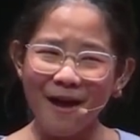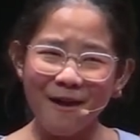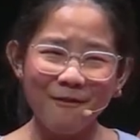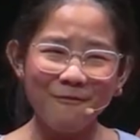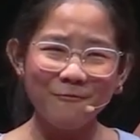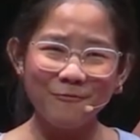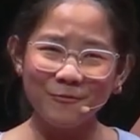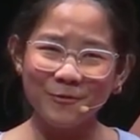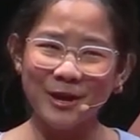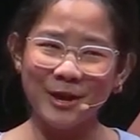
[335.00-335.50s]

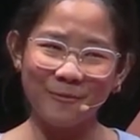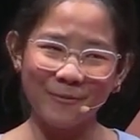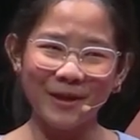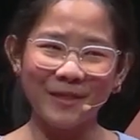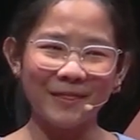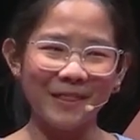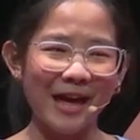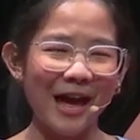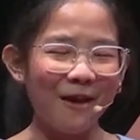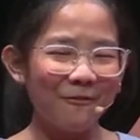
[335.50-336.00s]

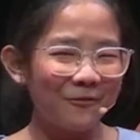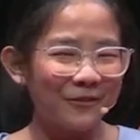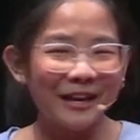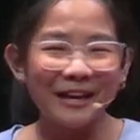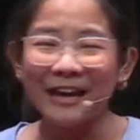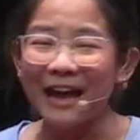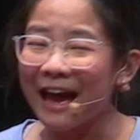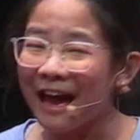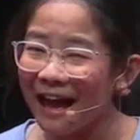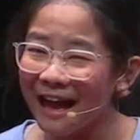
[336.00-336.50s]
Everyone laughed,
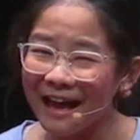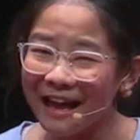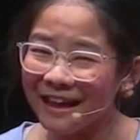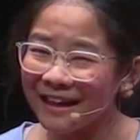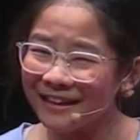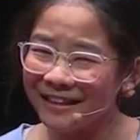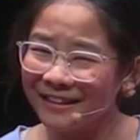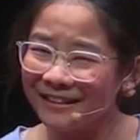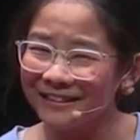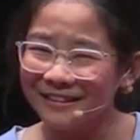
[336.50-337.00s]
and
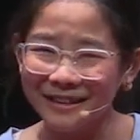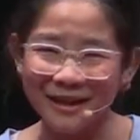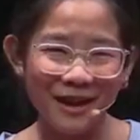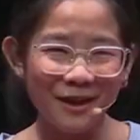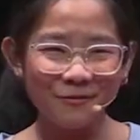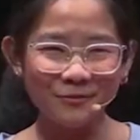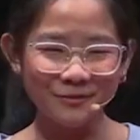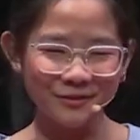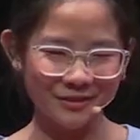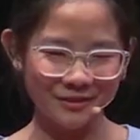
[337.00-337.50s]
I
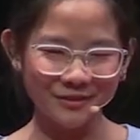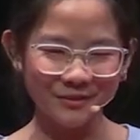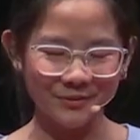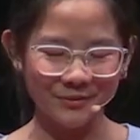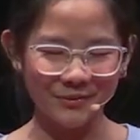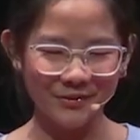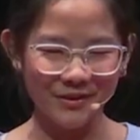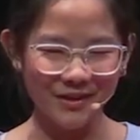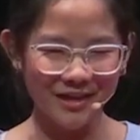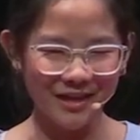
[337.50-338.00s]
laughed
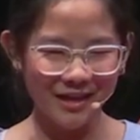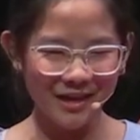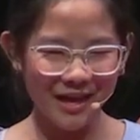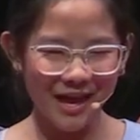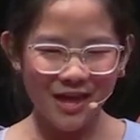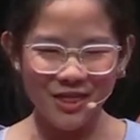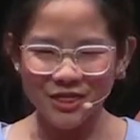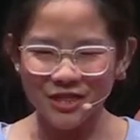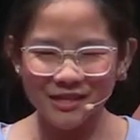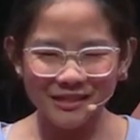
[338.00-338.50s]
too.
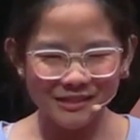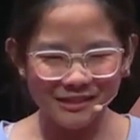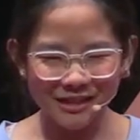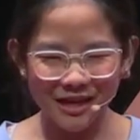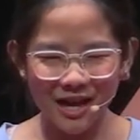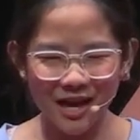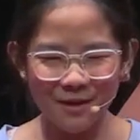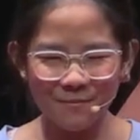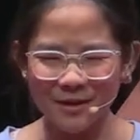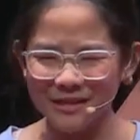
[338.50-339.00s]
And
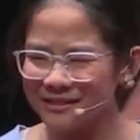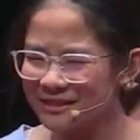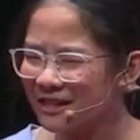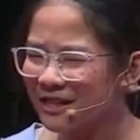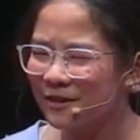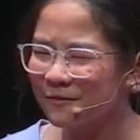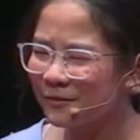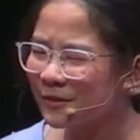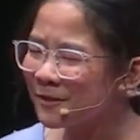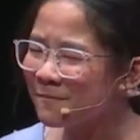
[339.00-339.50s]
this time,
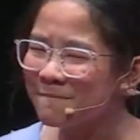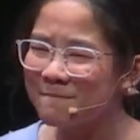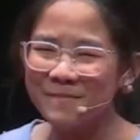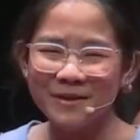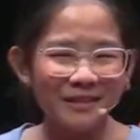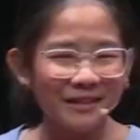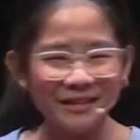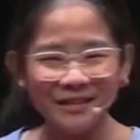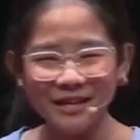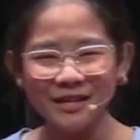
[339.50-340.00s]
instead of
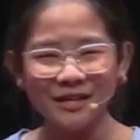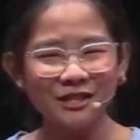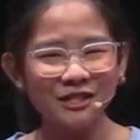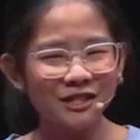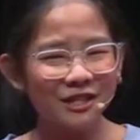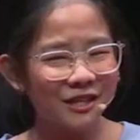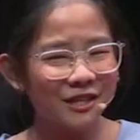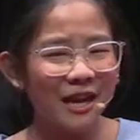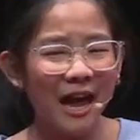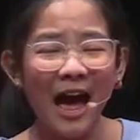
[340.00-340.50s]

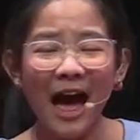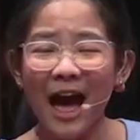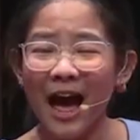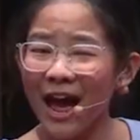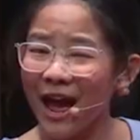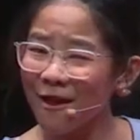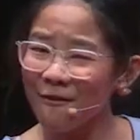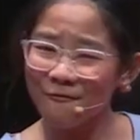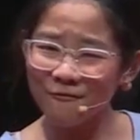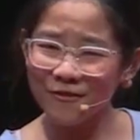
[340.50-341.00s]
humiliation,
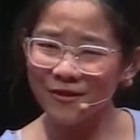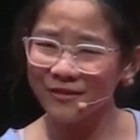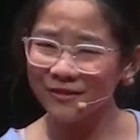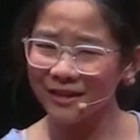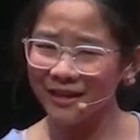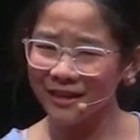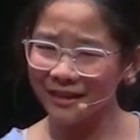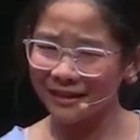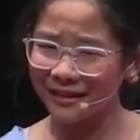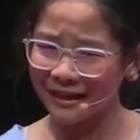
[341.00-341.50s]
I
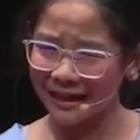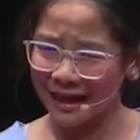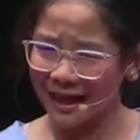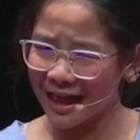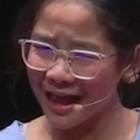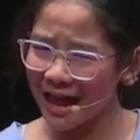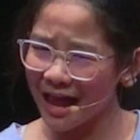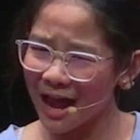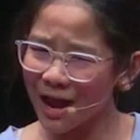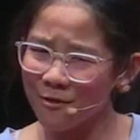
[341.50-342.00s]
felt like
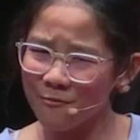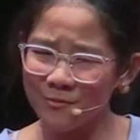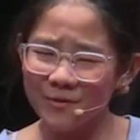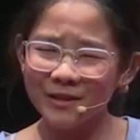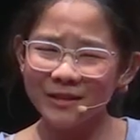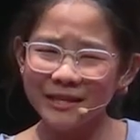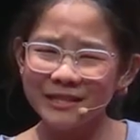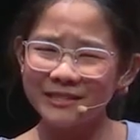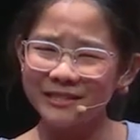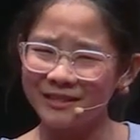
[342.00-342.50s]
I
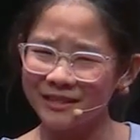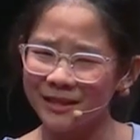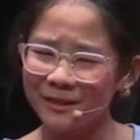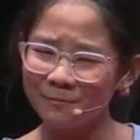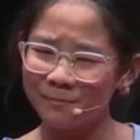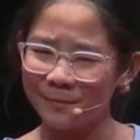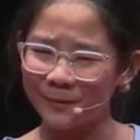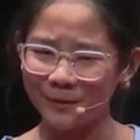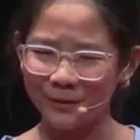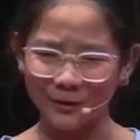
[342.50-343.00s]
really
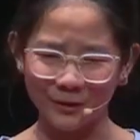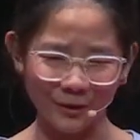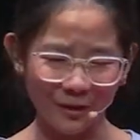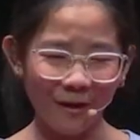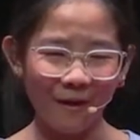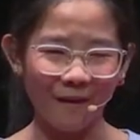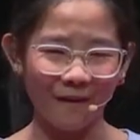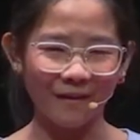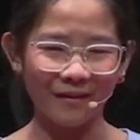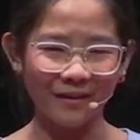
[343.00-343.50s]
did
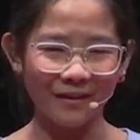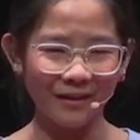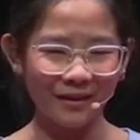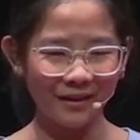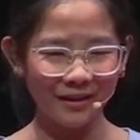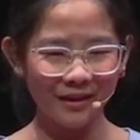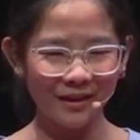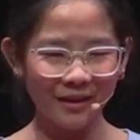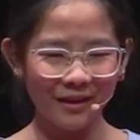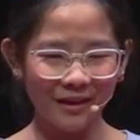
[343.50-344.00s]
belong.
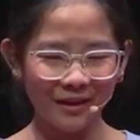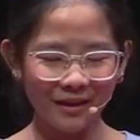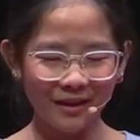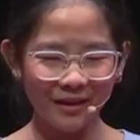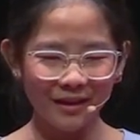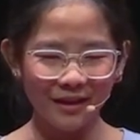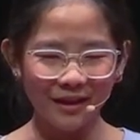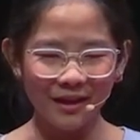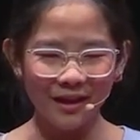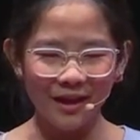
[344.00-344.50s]

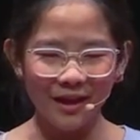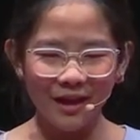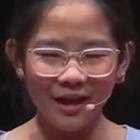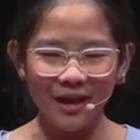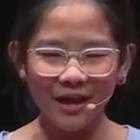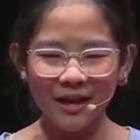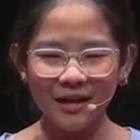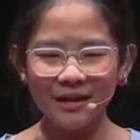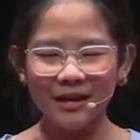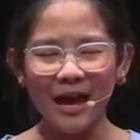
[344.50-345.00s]

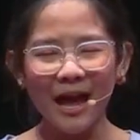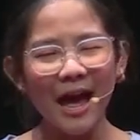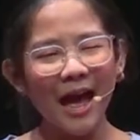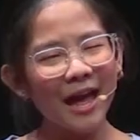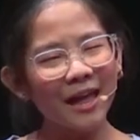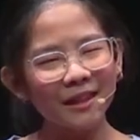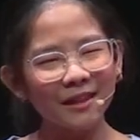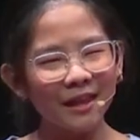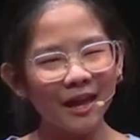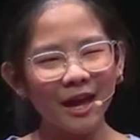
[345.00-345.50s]
And
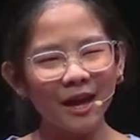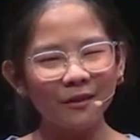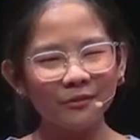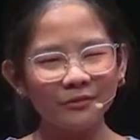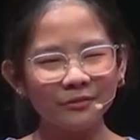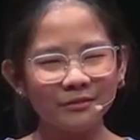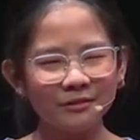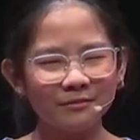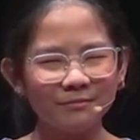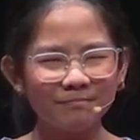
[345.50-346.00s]
I
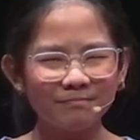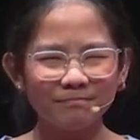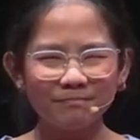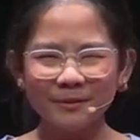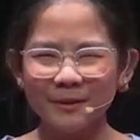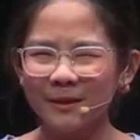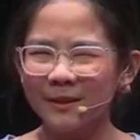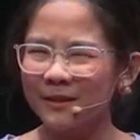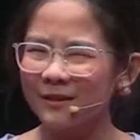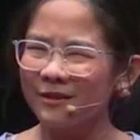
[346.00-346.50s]
laughed,
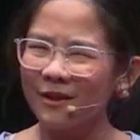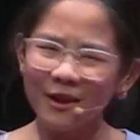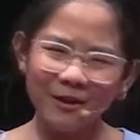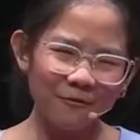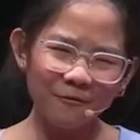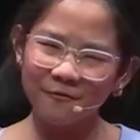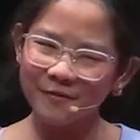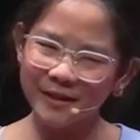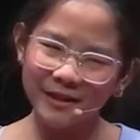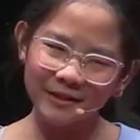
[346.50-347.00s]
but
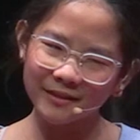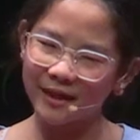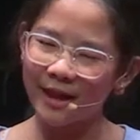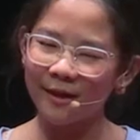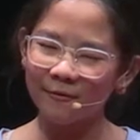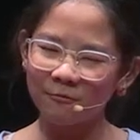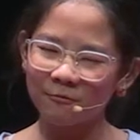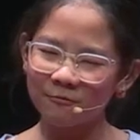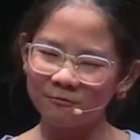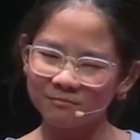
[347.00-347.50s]
not a fake
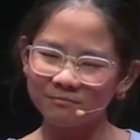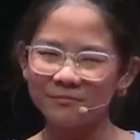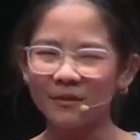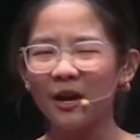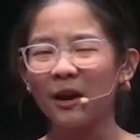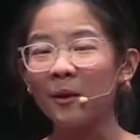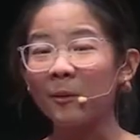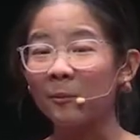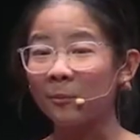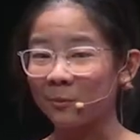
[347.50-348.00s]
laugh,
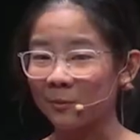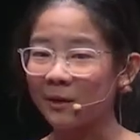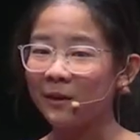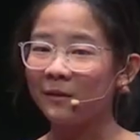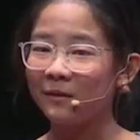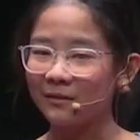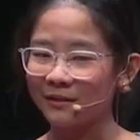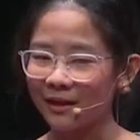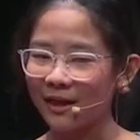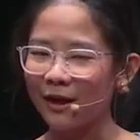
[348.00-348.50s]
a
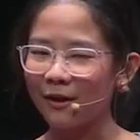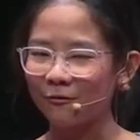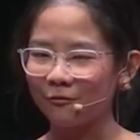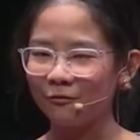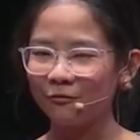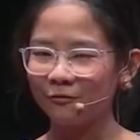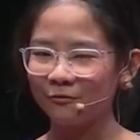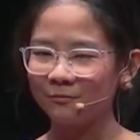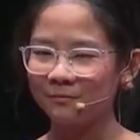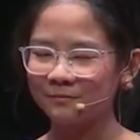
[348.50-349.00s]
real
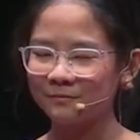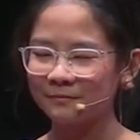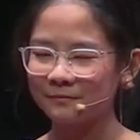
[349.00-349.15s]
laugh.